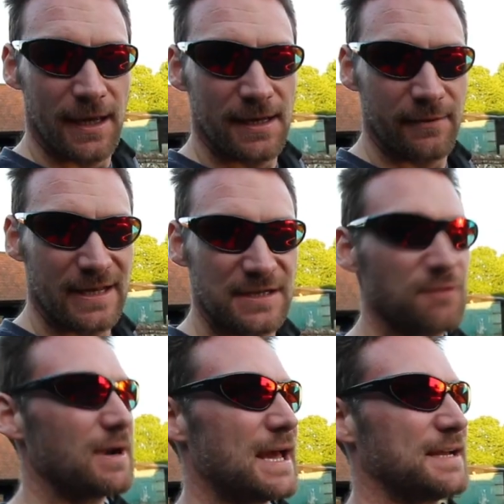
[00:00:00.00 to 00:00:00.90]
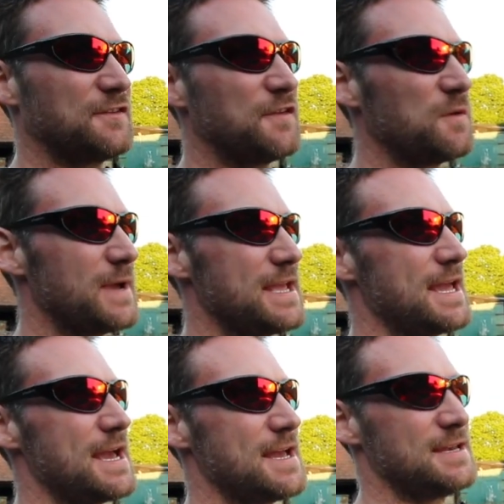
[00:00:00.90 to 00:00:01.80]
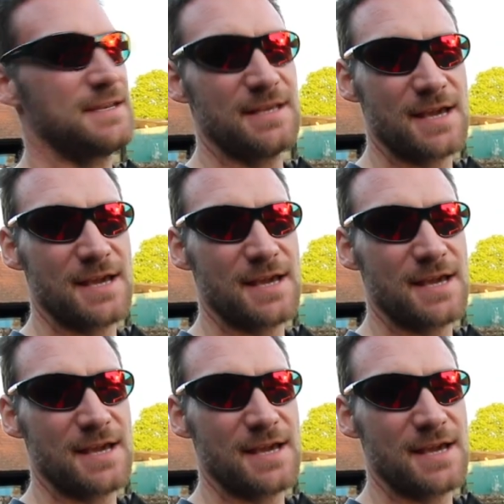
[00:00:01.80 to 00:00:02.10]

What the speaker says: and then we get to relax for the weekend.